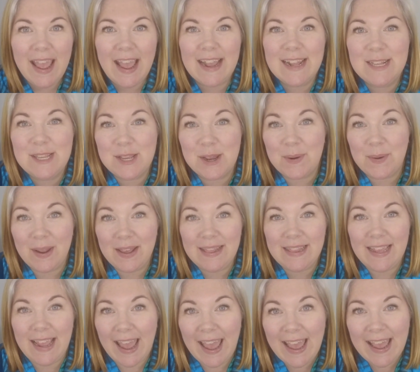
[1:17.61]
And so
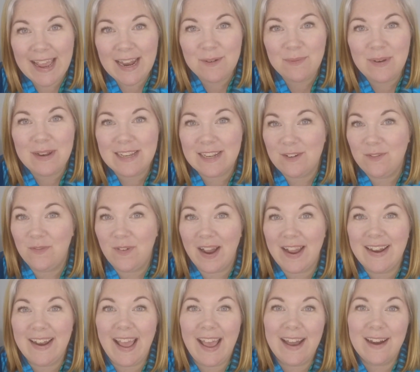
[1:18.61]
in the end, we did
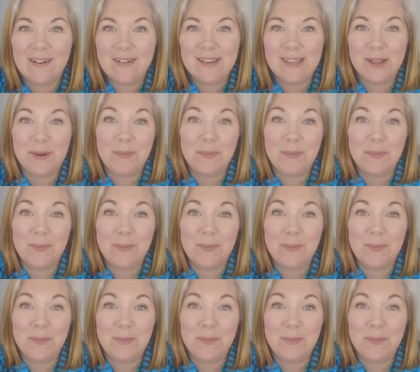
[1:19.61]
find a house